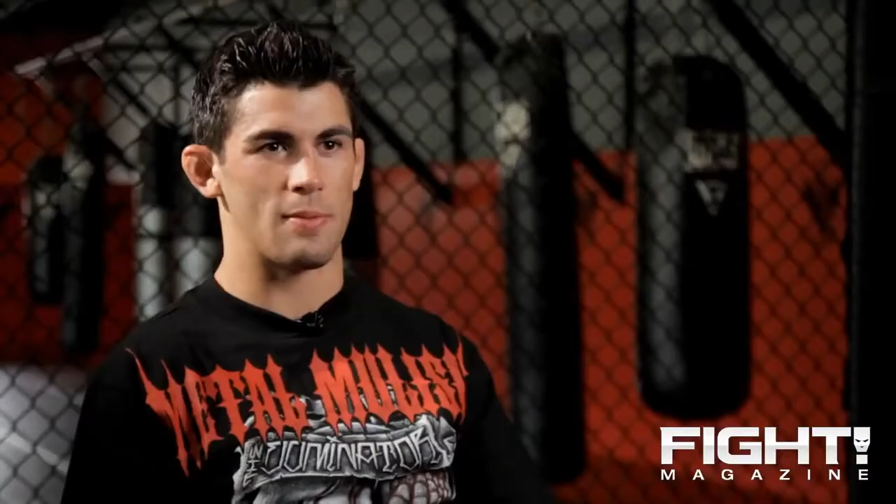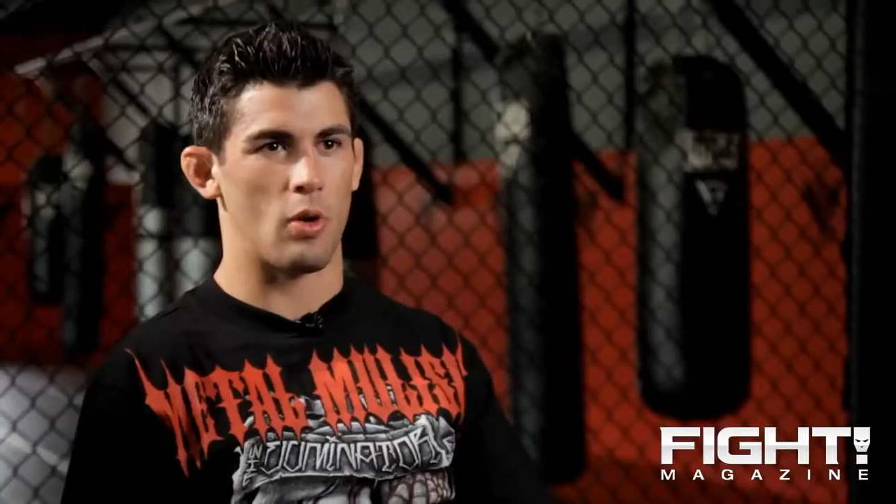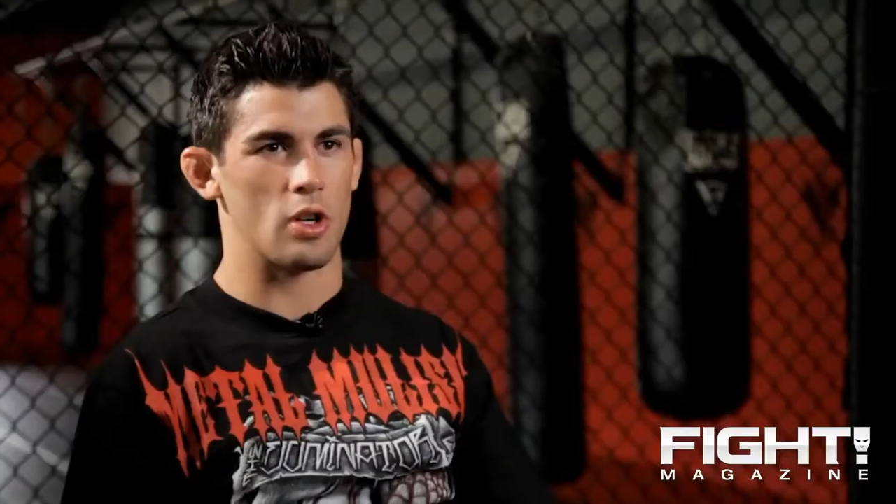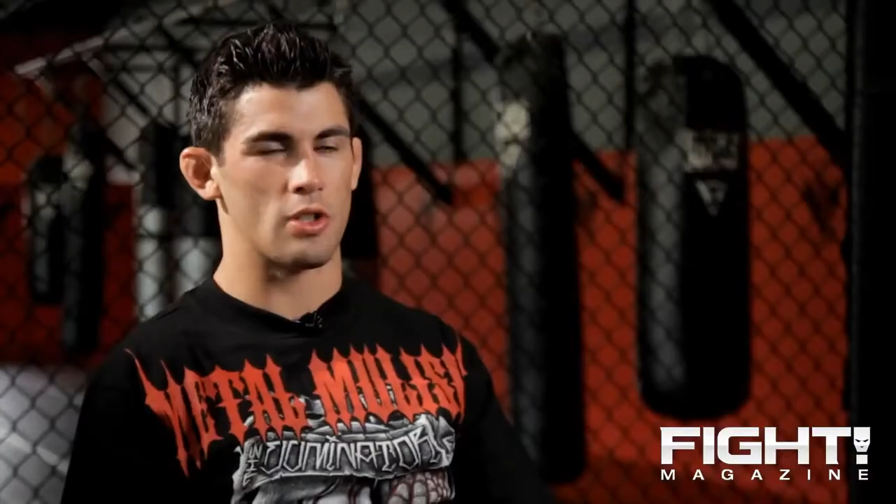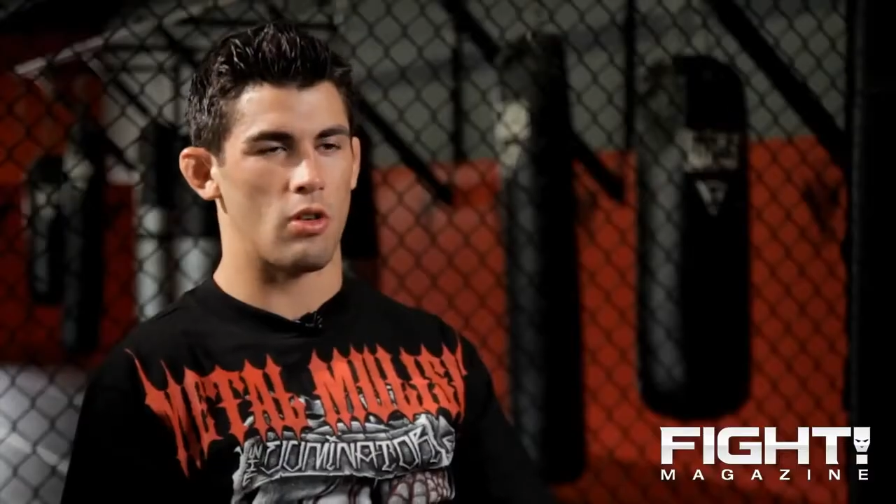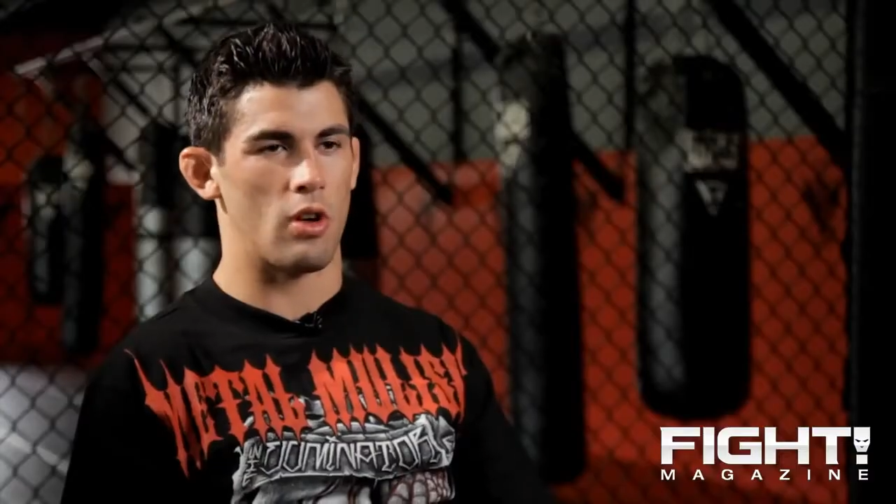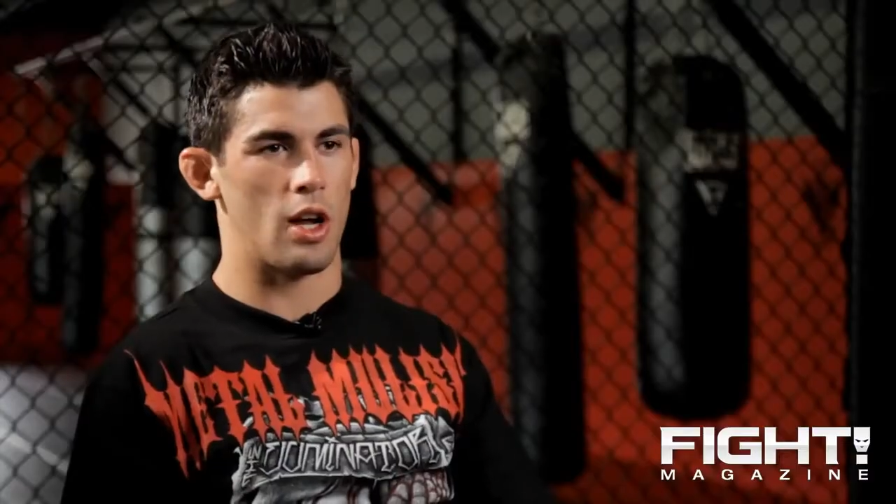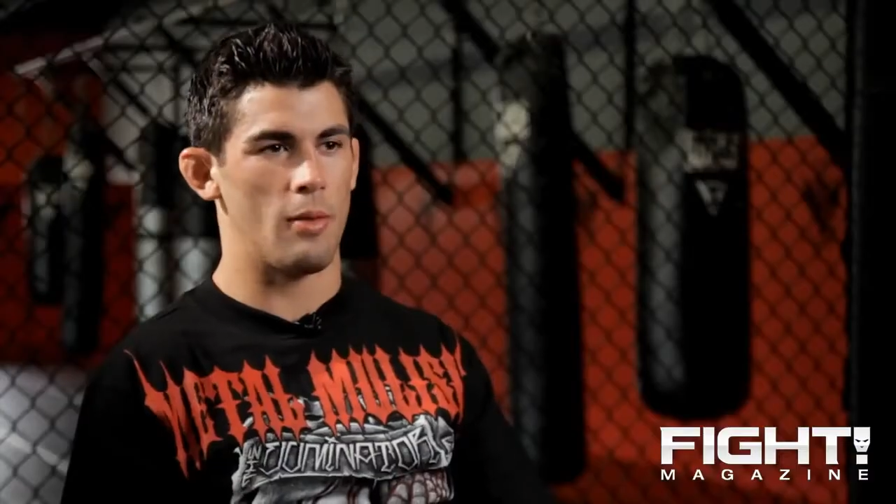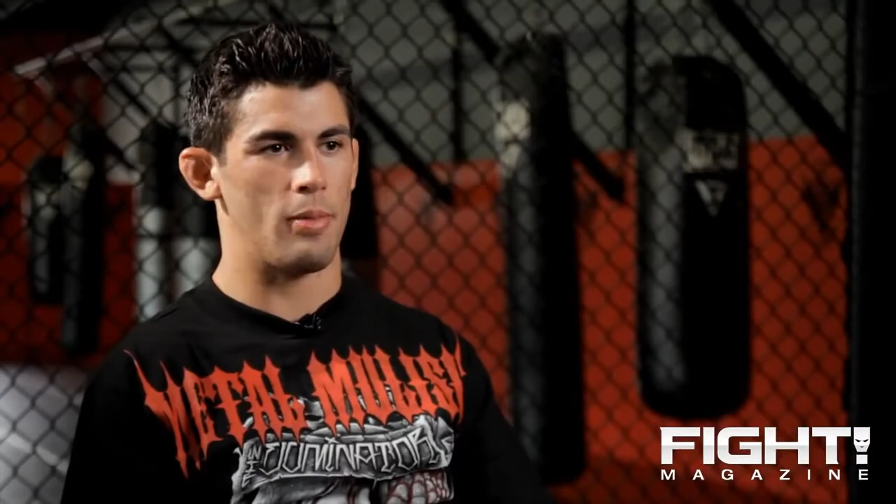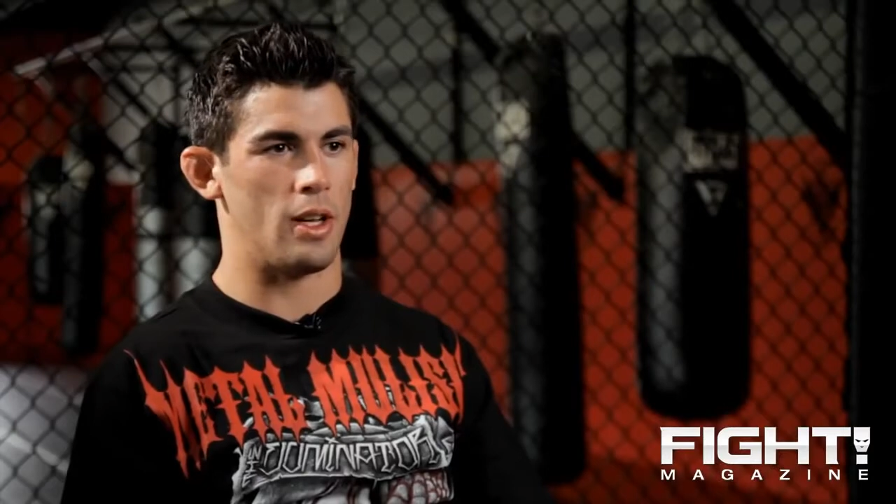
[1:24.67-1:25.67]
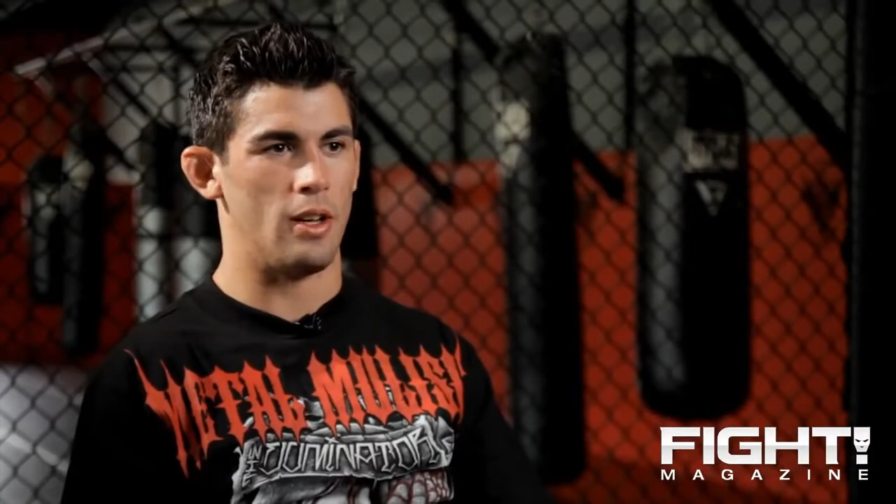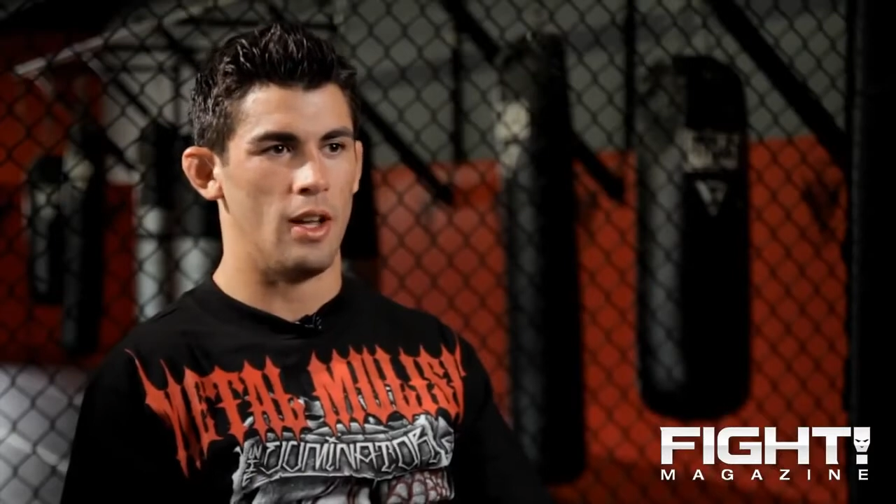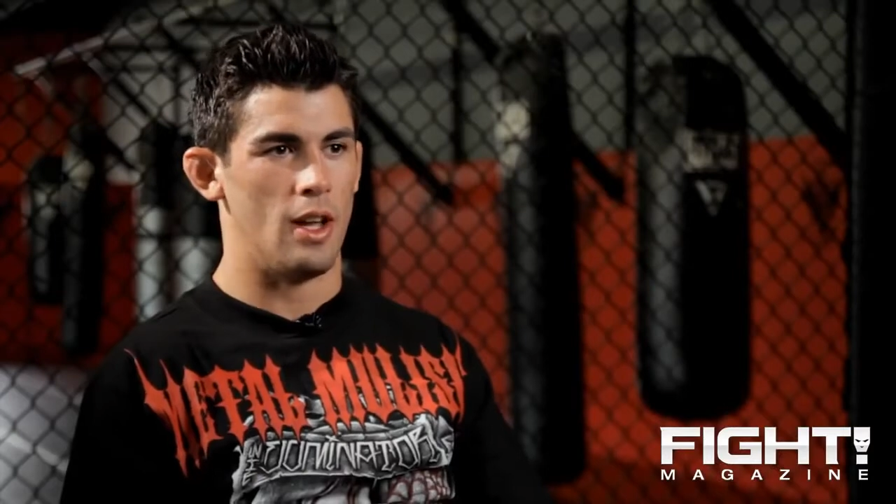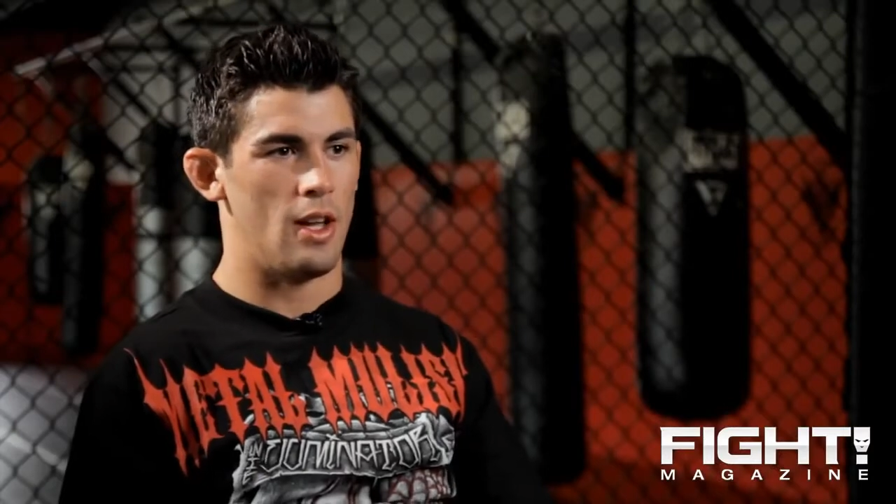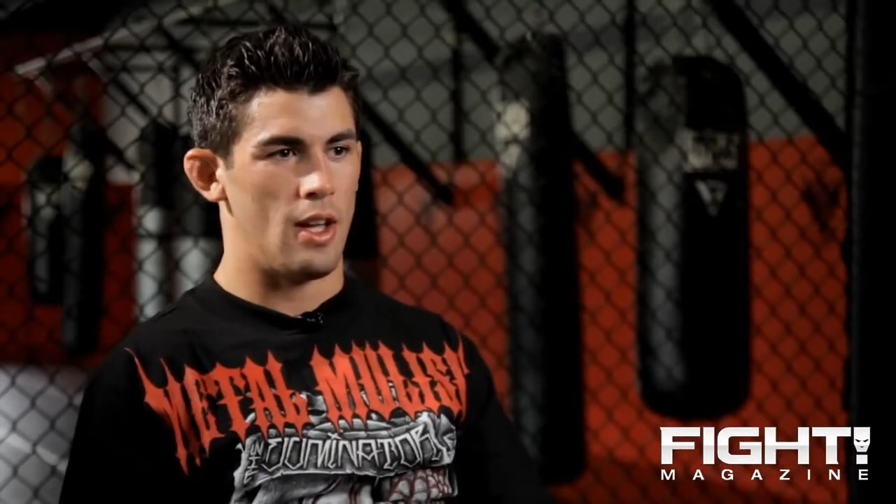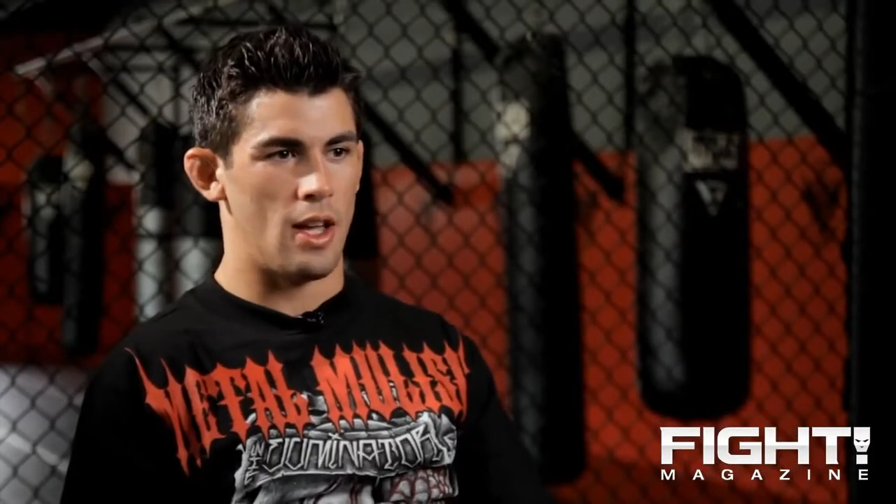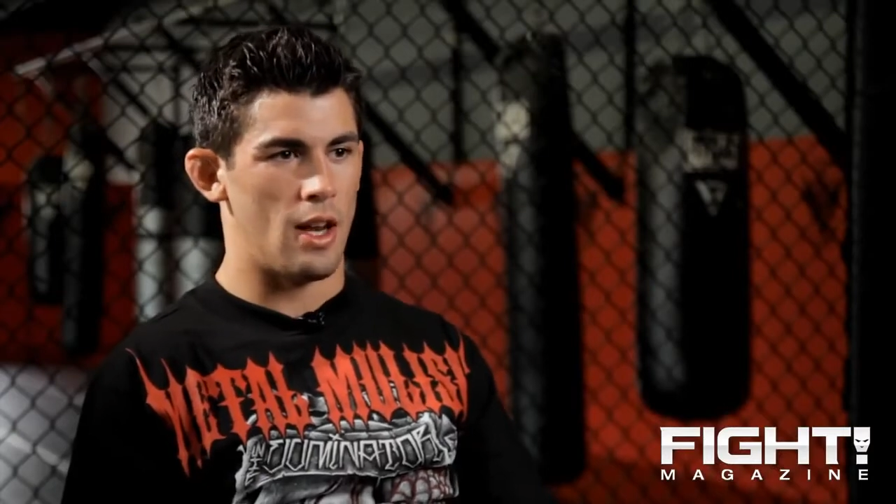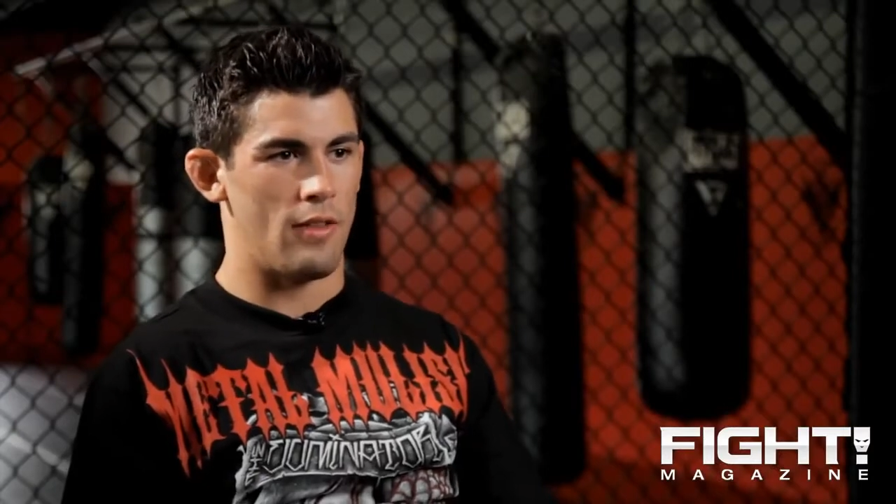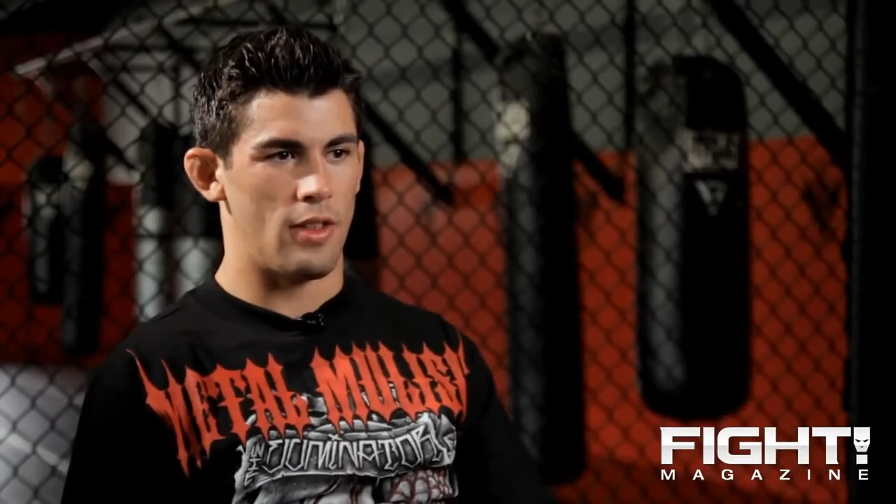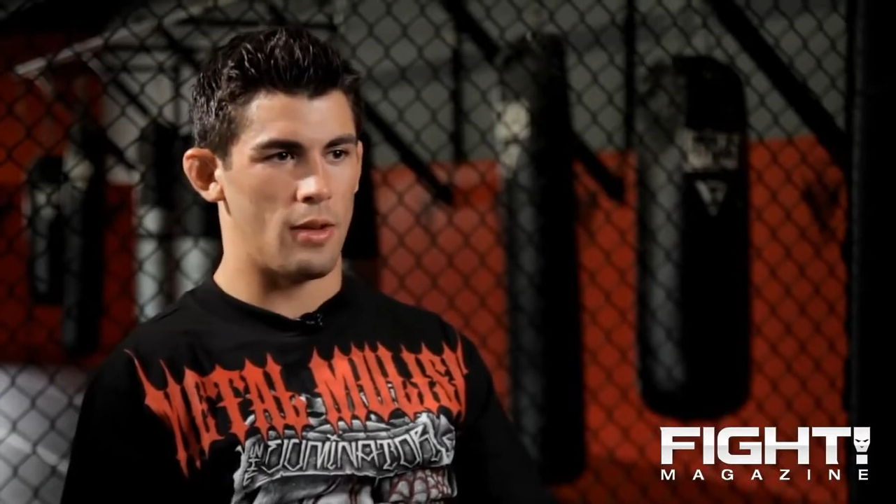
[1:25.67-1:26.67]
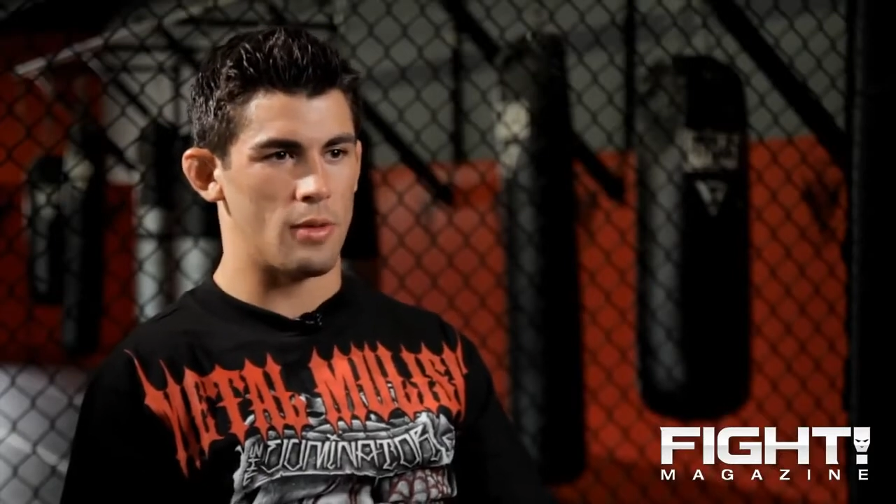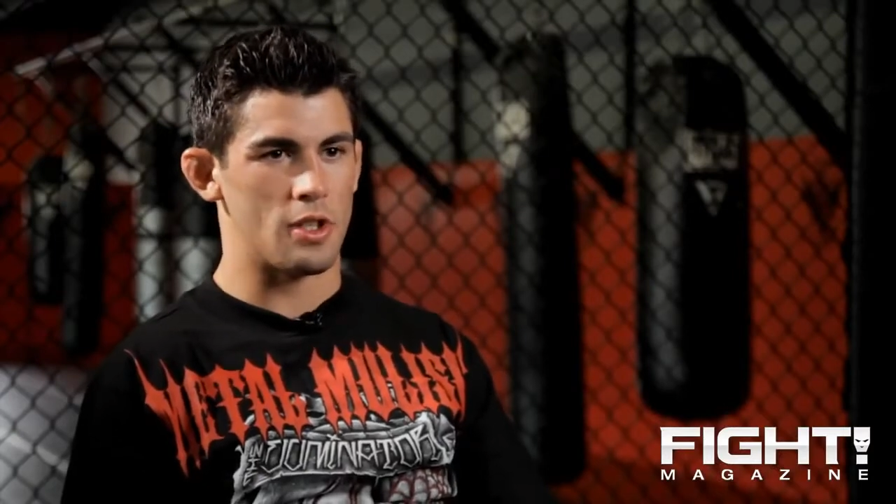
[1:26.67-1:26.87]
of sports growing up, and everything